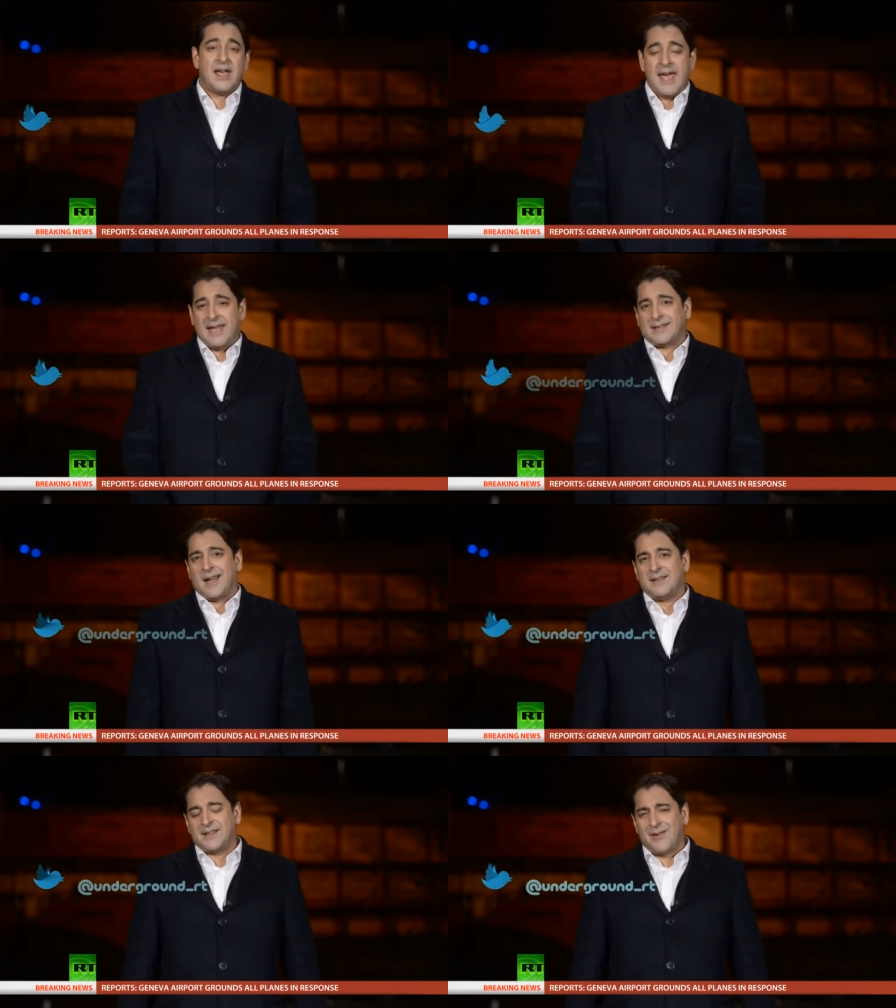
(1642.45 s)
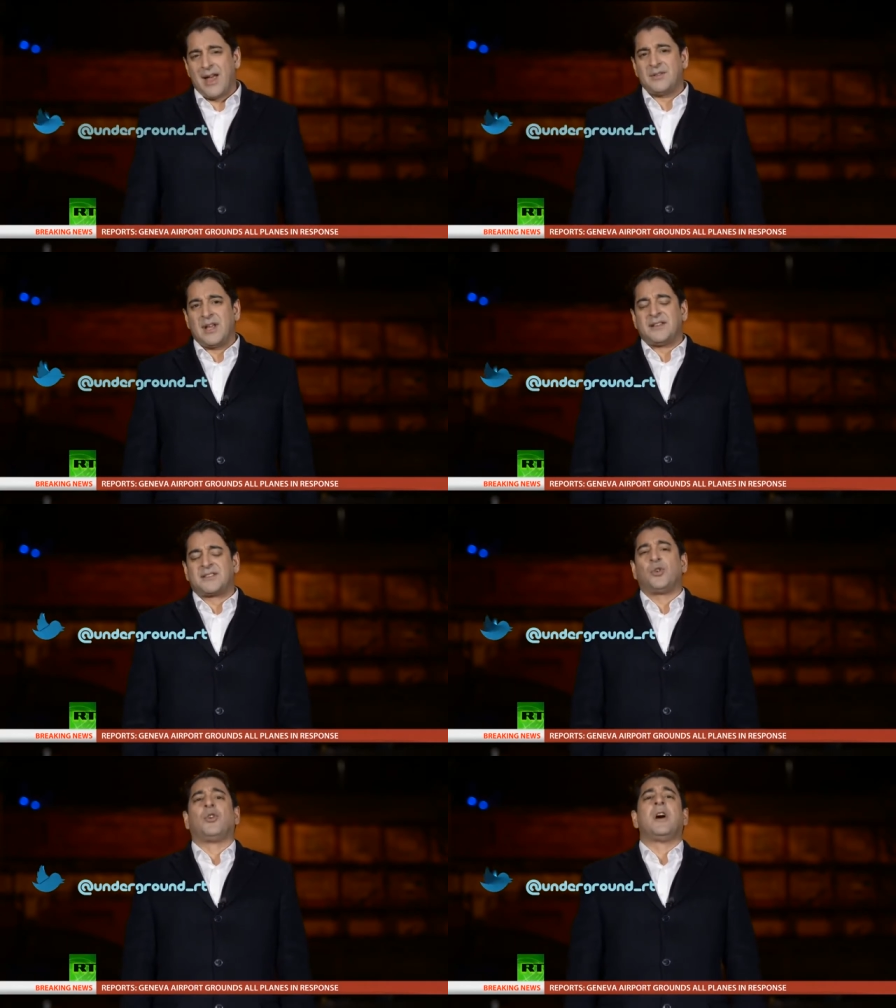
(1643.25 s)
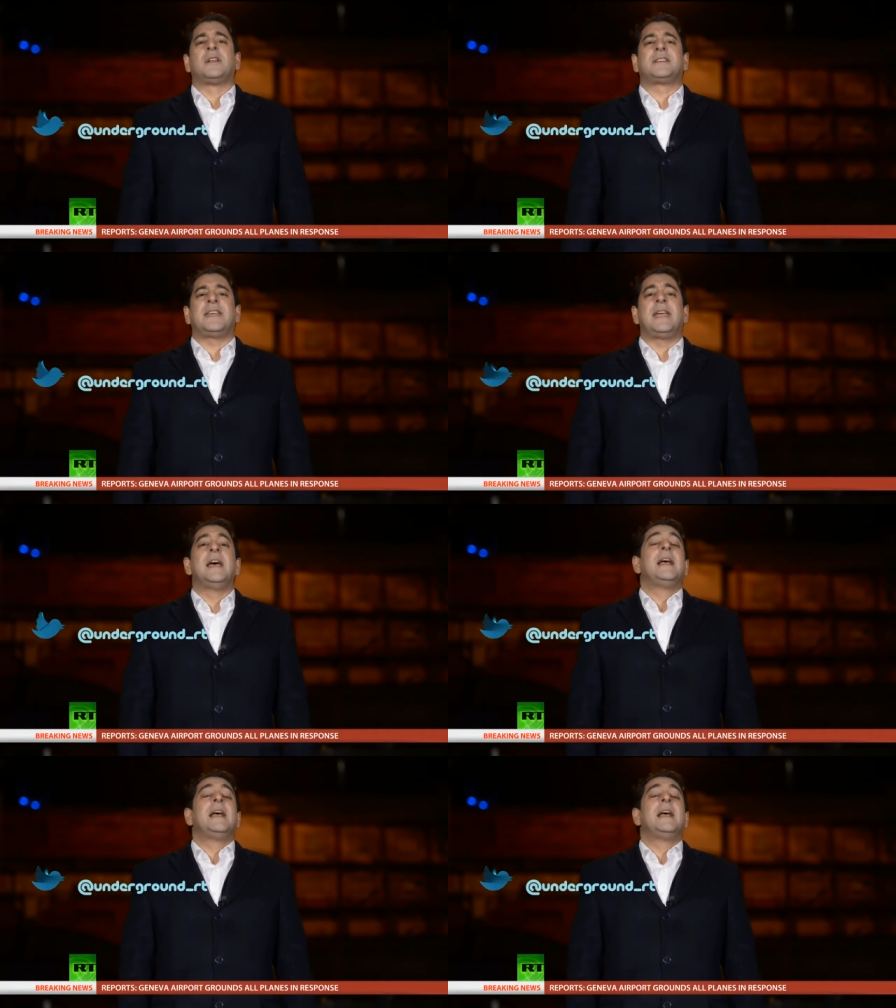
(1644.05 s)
at underground_RT,